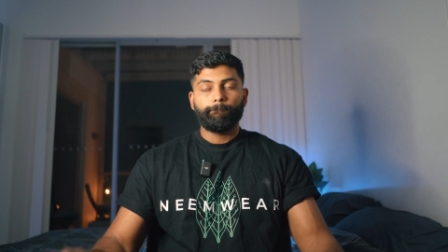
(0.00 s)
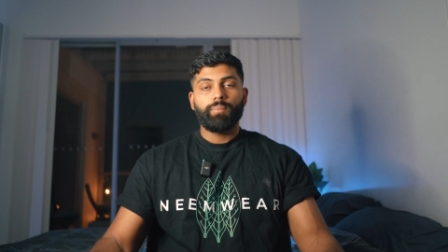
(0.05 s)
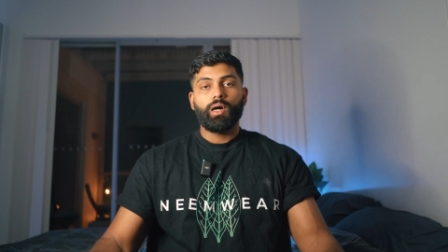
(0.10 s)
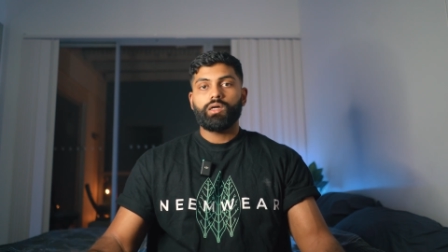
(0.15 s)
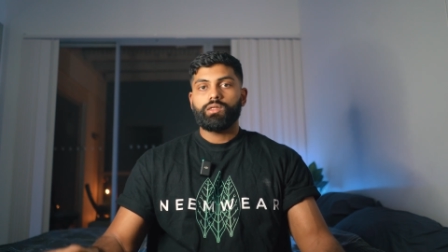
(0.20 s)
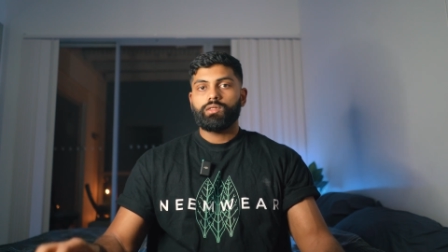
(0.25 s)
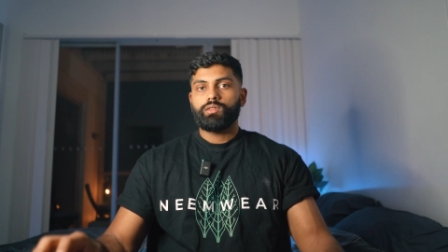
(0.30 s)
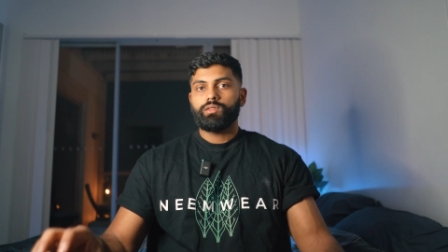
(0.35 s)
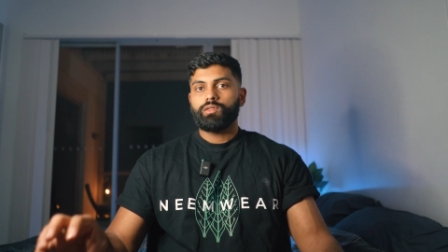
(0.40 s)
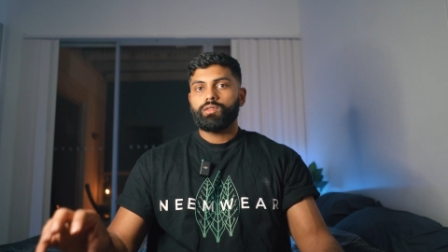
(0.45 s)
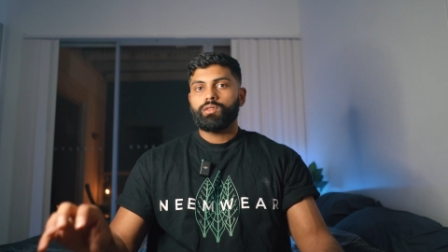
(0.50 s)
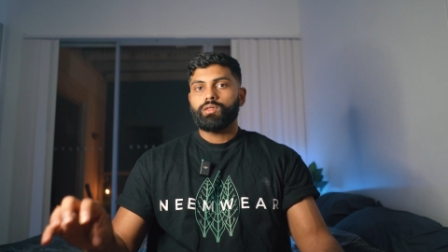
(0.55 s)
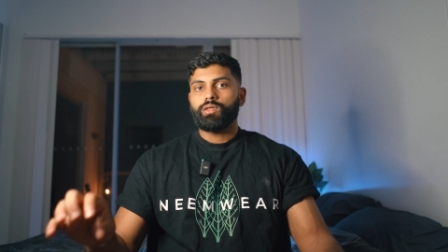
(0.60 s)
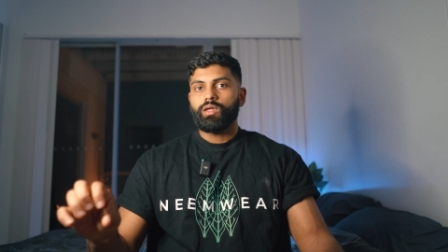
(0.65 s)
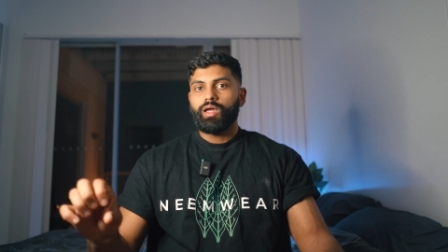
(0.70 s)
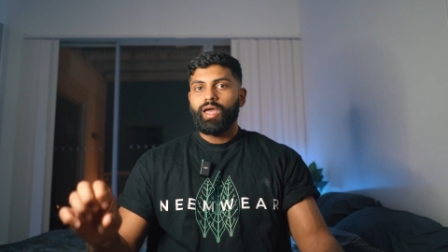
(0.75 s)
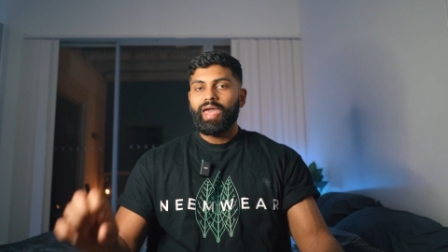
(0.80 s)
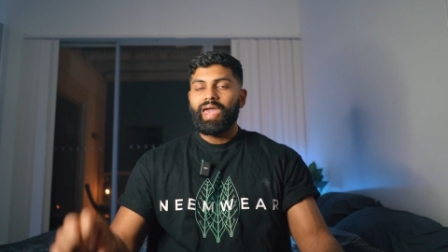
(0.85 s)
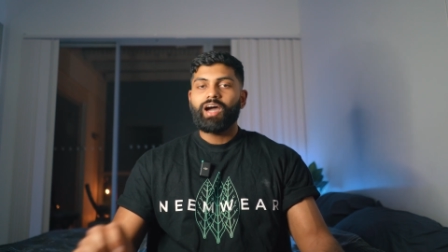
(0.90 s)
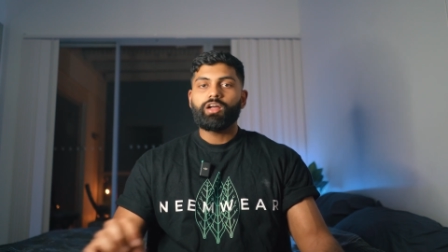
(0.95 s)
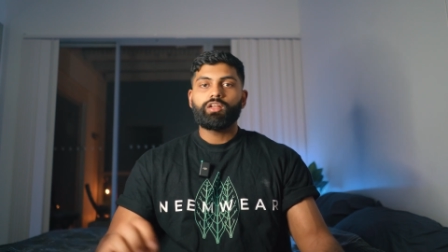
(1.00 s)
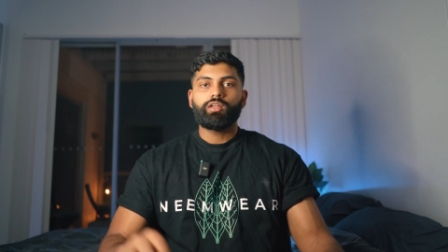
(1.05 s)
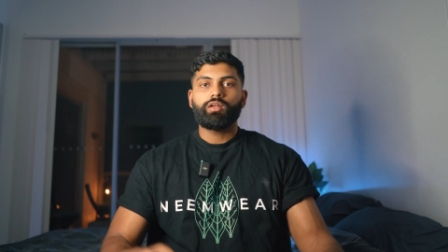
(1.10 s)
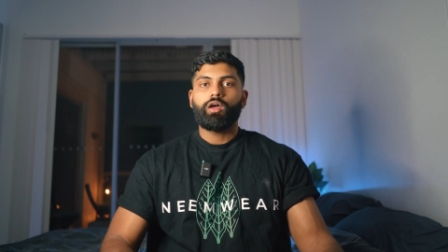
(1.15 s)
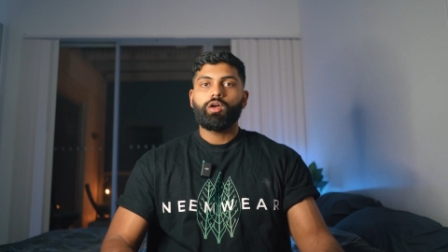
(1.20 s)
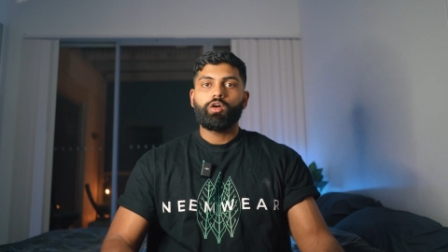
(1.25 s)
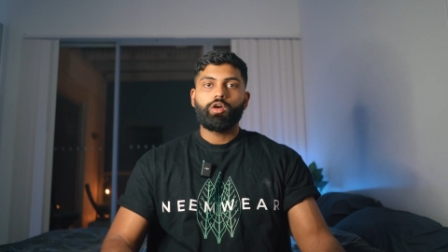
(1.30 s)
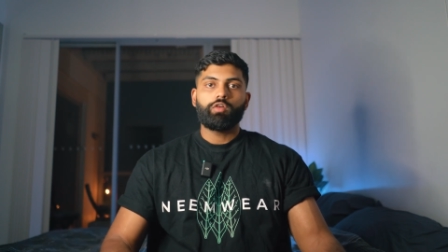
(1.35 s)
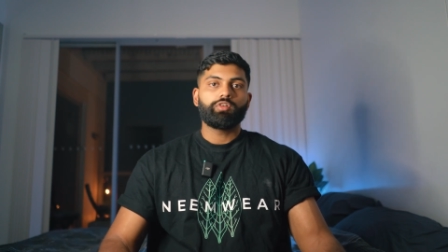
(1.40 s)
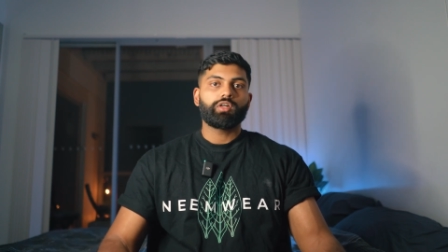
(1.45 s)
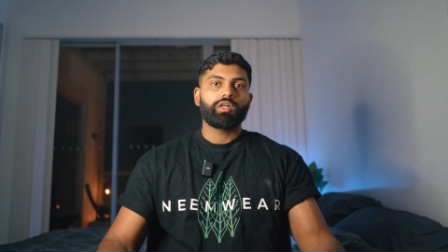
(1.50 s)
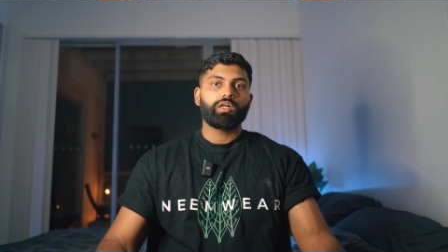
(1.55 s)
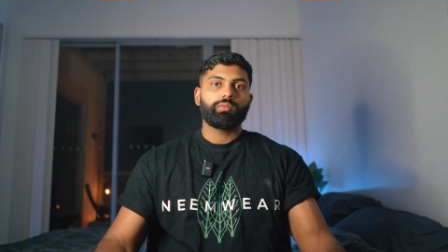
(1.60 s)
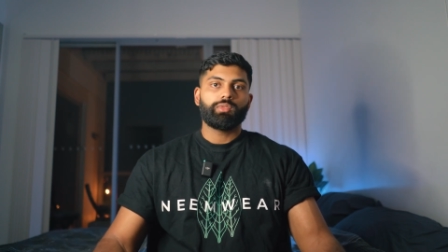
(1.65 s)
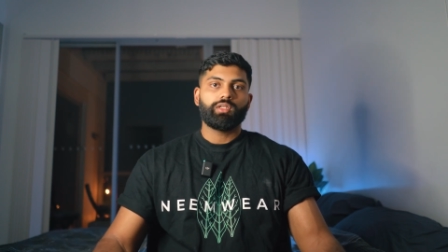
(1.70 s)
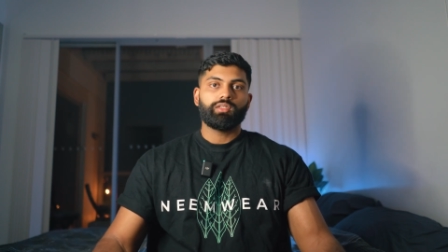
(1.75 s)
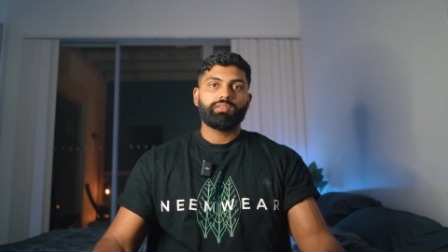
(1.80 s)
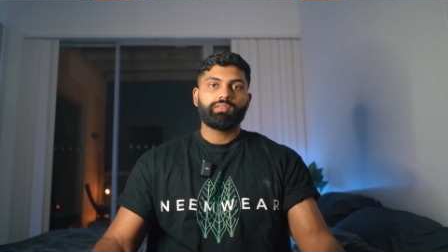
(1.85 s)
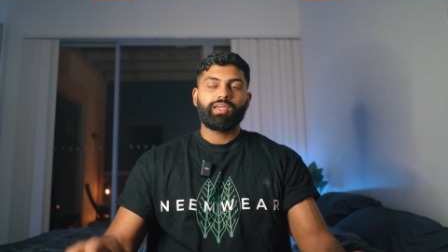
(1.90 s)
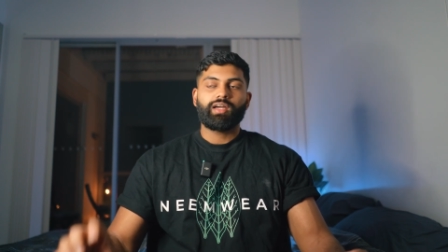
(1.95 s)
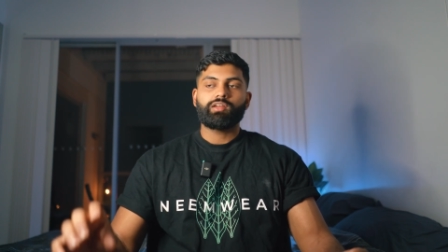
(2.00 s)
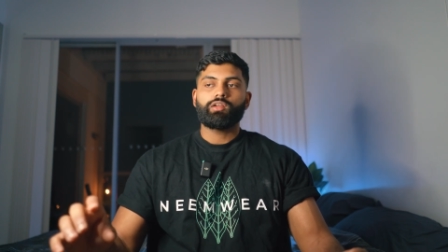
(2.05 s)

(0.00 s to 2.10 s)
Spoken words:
But how did I overcome this?